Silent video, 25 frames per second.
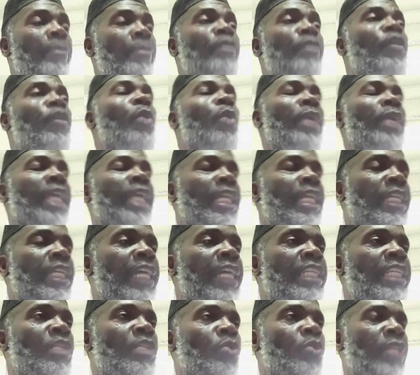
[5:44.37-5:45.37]
before we can
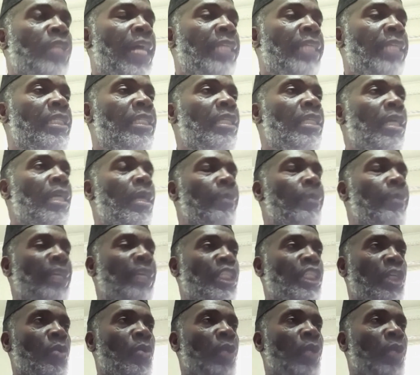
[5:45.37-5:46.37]
get to that
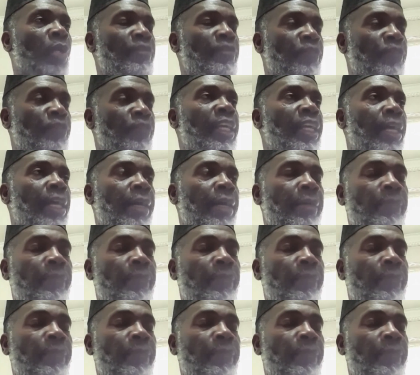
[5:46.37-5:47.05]
particular figure.